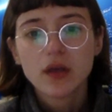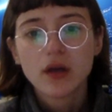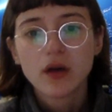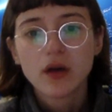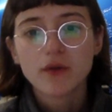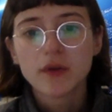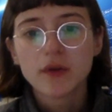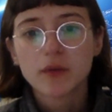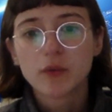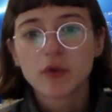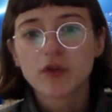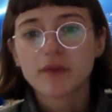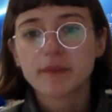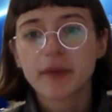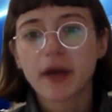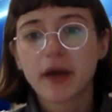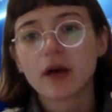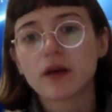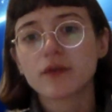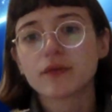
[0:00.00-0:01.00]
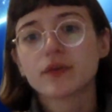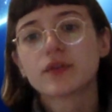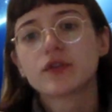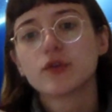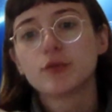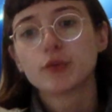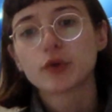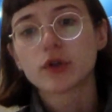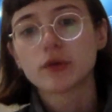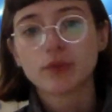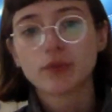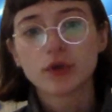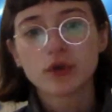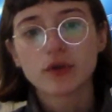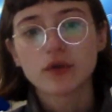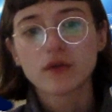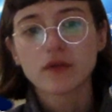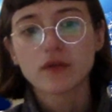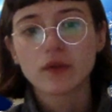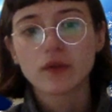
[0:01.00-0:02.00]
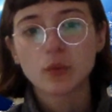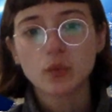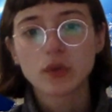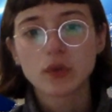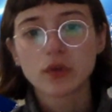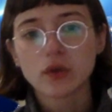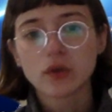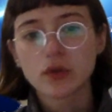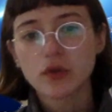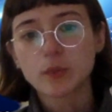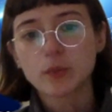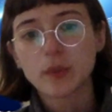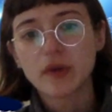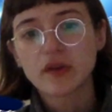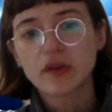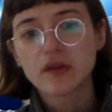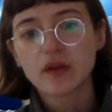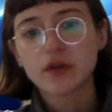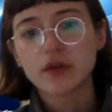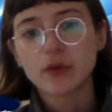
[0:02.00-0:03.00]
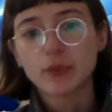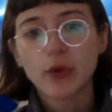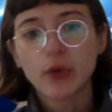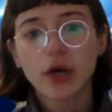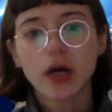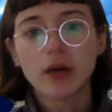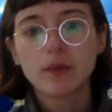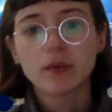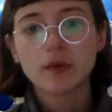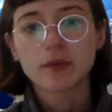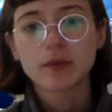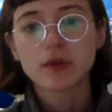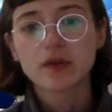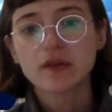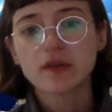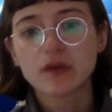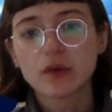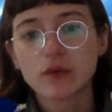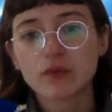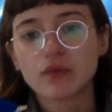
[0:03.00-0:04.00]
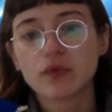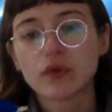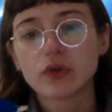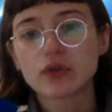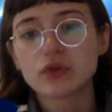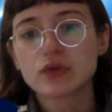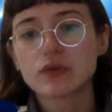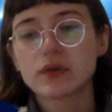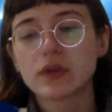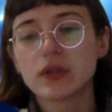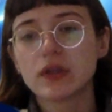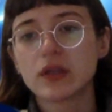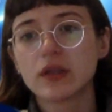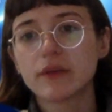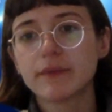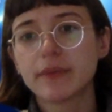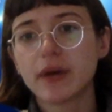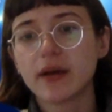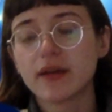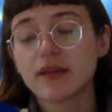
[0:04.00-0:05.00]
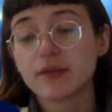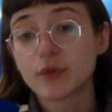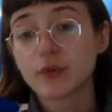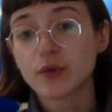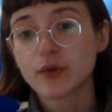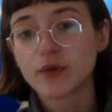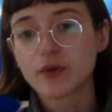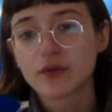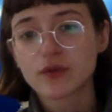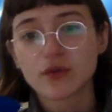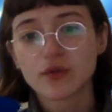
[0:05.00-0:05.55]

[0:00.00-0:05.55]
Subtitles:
over the most powerful supercomputers in the world by solving a problem considered virtually impossible